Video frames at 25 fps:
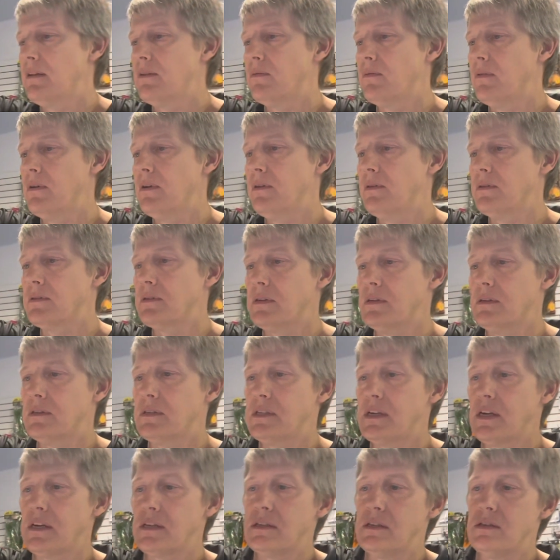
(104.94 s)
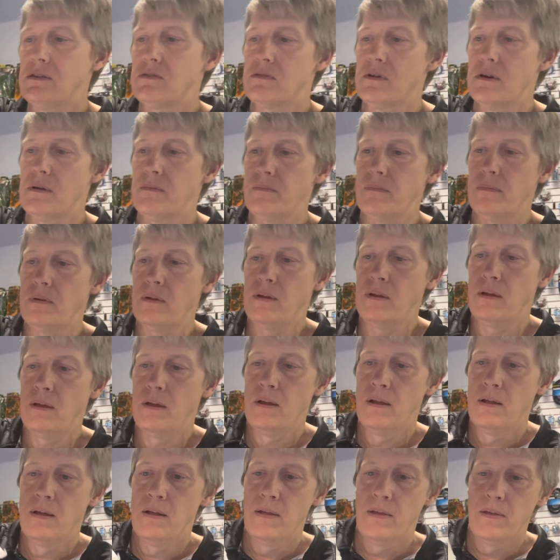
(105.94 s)
one of those little sexy shrimp.
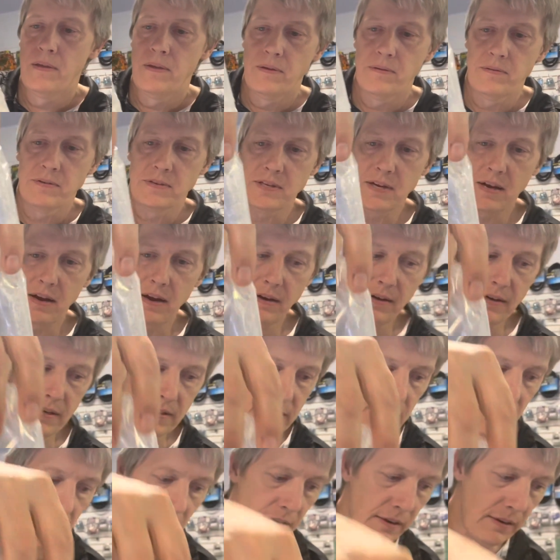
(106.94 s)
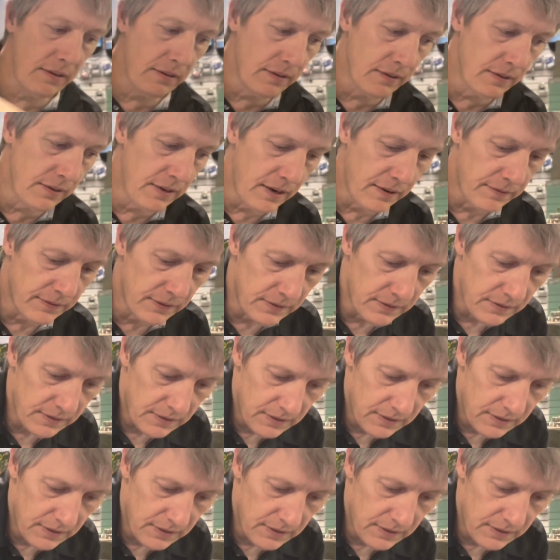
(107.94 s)
Tiny, tiny little devil.